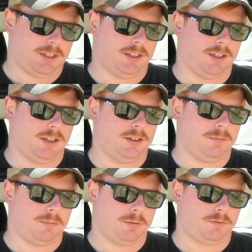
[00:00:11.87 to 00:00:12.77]

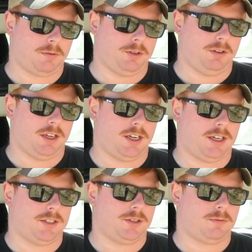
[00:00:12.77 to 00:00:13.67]
But before we do that,
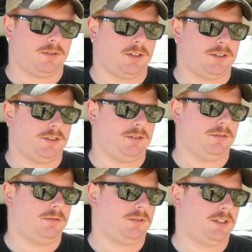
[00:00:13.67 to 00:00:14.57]
I just want
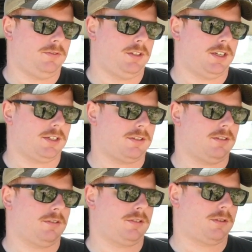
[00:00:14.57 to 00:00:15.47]
to give you guys a
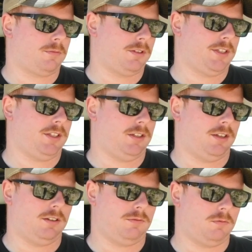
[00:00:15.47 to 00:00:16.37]
little summary
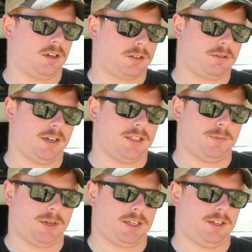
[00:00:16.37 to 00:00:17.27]
of what crane
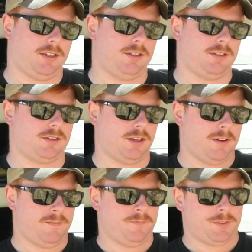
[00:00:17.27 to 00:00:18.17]
spec is
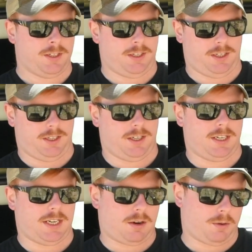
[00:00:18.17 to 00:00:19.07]

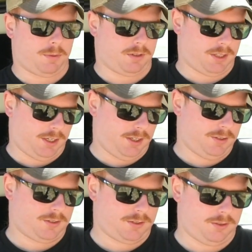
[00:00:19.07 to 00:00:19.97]
and how it
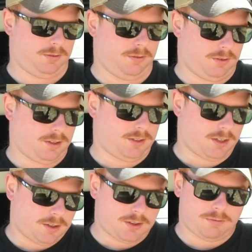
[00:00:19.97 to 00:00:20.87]
pertains to the
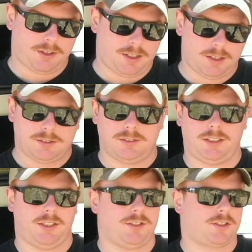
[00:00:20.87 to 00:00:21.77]
10
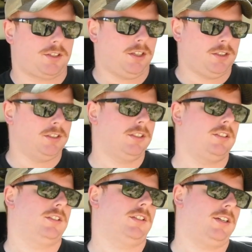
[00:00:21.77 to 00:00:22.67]
3-inch gun.
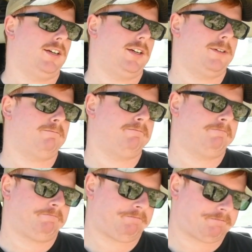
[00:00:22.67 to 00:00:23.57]

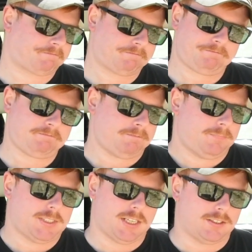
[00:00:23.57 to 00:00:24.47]

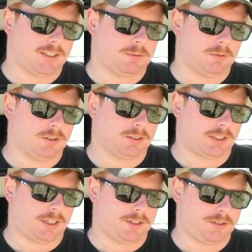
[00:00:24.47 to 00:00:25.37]
And then we'll
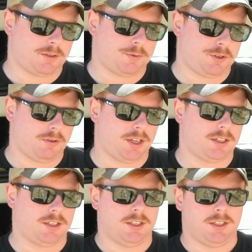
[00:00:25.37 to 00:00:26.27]
kind of do some shooting,